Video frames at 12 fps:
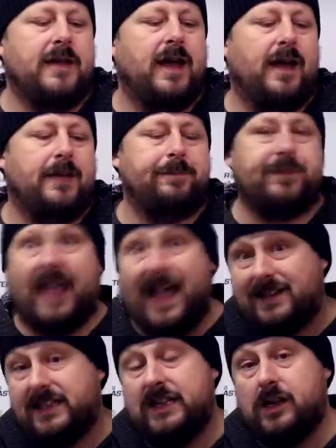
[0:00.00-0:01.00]

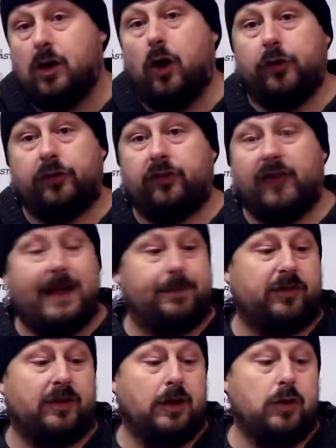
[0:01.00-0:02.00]
Adding gloss,
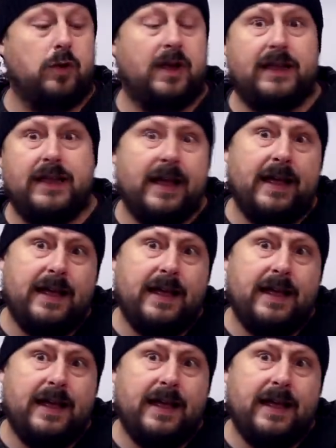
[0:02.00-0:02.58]
absolutely.